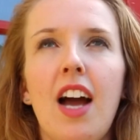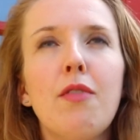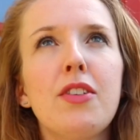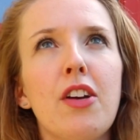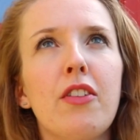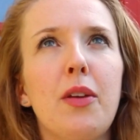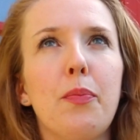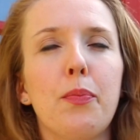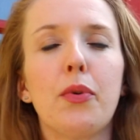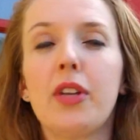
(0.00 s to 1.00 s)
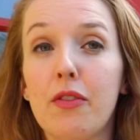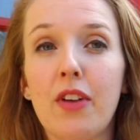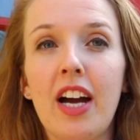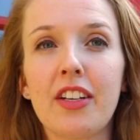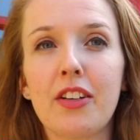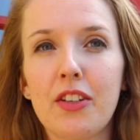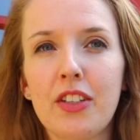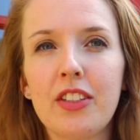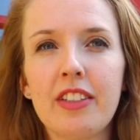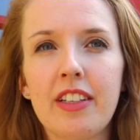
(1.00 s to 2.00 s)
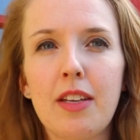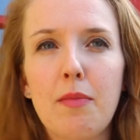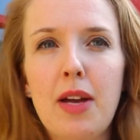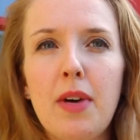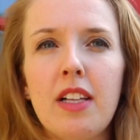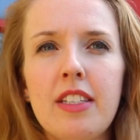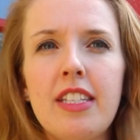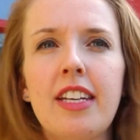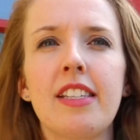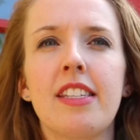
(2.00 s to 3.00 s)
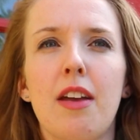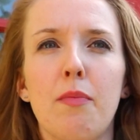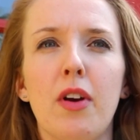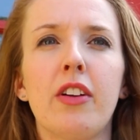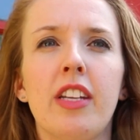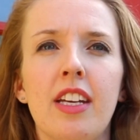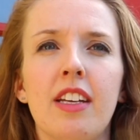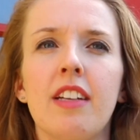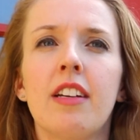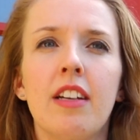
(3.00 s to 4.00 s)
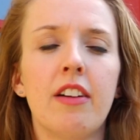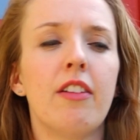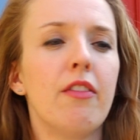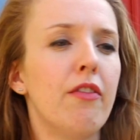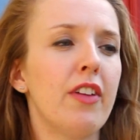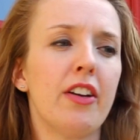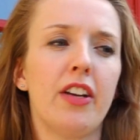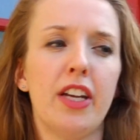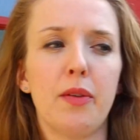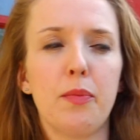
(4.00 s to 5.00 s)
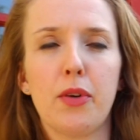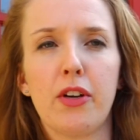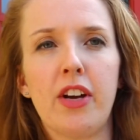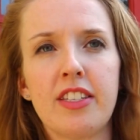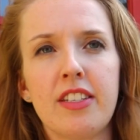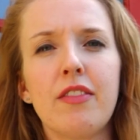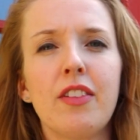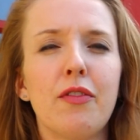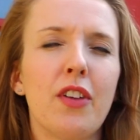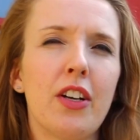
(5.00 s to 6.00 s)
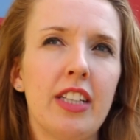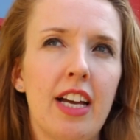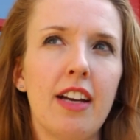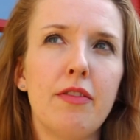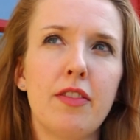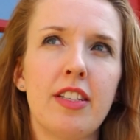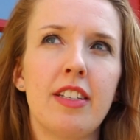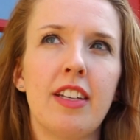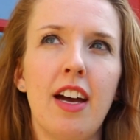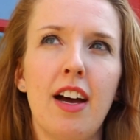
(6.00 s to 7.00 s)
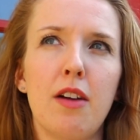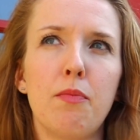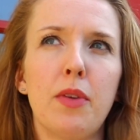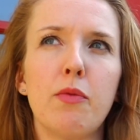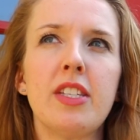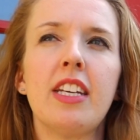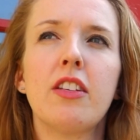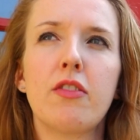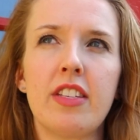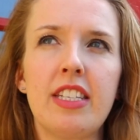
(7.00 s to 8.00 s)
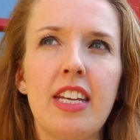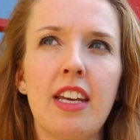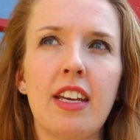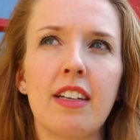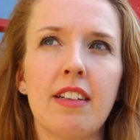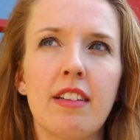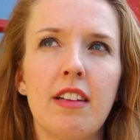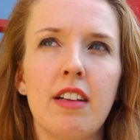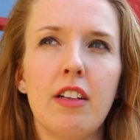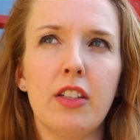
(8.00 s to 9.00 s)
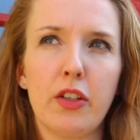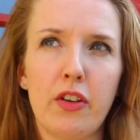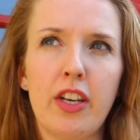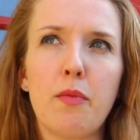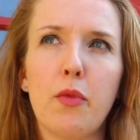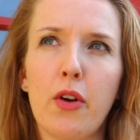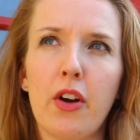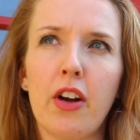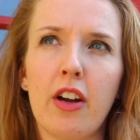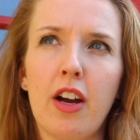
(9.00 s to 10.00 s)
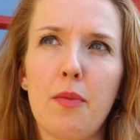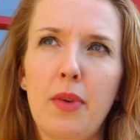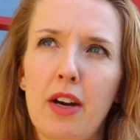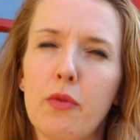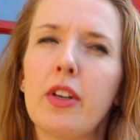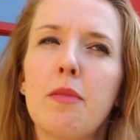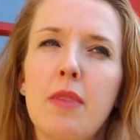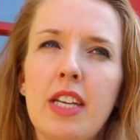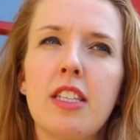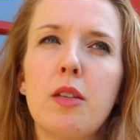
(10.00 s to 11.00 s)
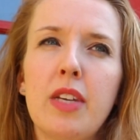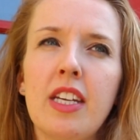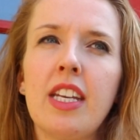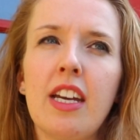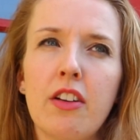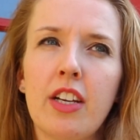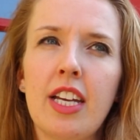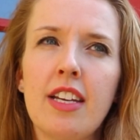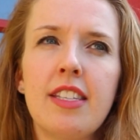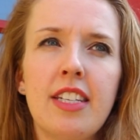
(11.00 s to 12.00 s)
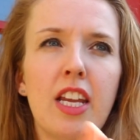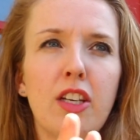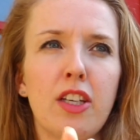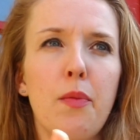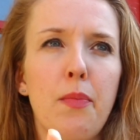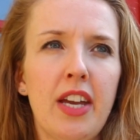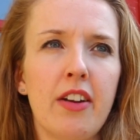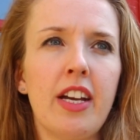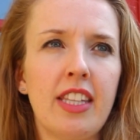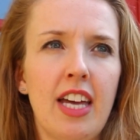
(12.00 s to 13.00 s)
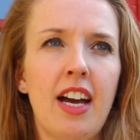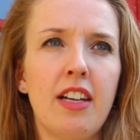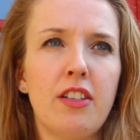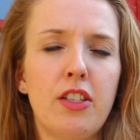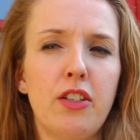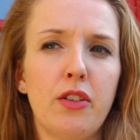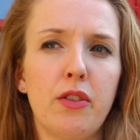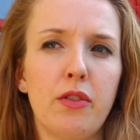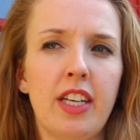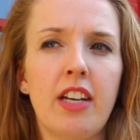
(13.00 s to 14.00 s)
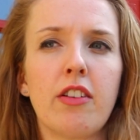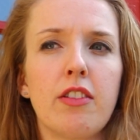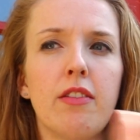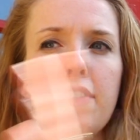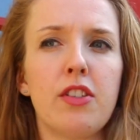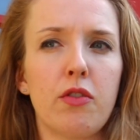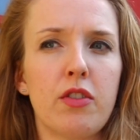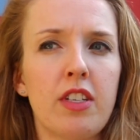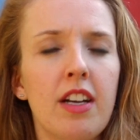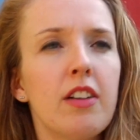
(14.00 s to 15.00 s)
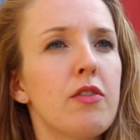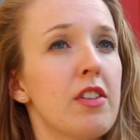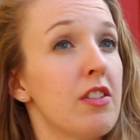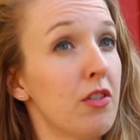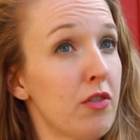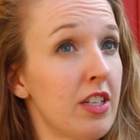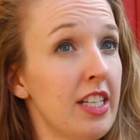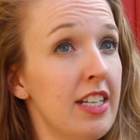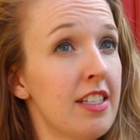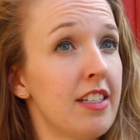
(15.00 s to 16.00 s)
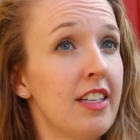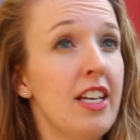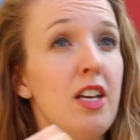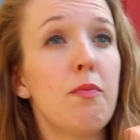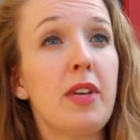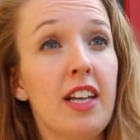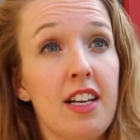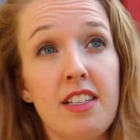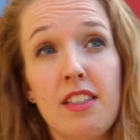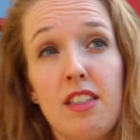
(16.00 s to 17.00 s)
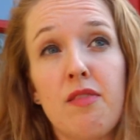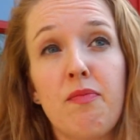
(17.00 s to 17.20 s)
I was already pretty radical in my politics. I'm already very progressive and far left. But it was interesting learning more about what it means to be an anarchist and comparing that to the character of Sosha, who's a socialist, because